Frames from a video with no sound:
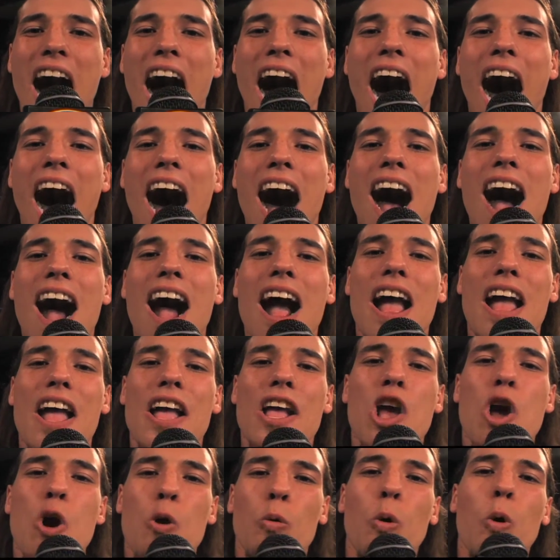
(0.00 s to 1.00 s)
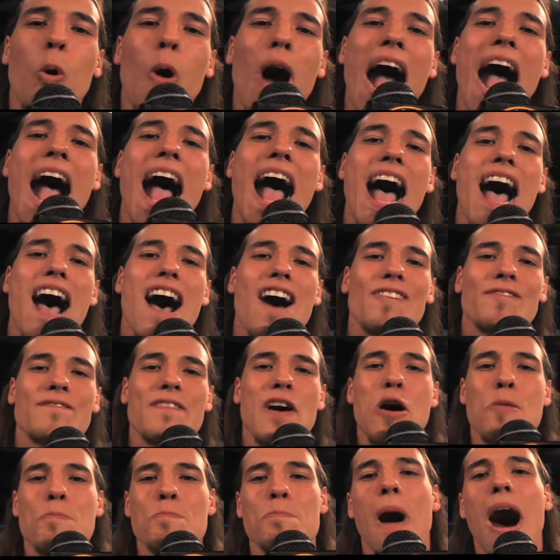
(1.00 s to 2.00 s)
I will have
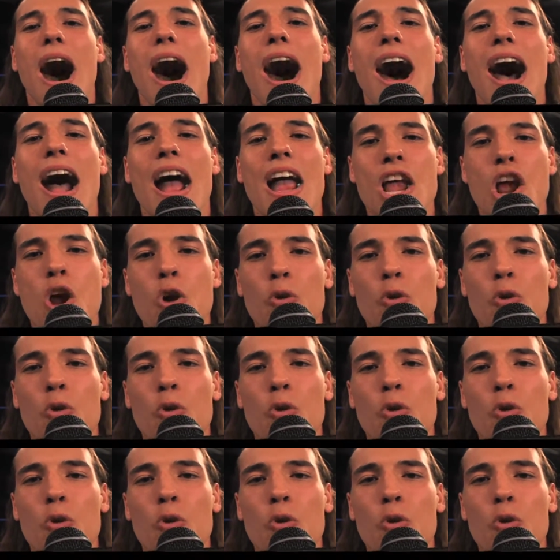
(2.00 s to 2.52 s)
my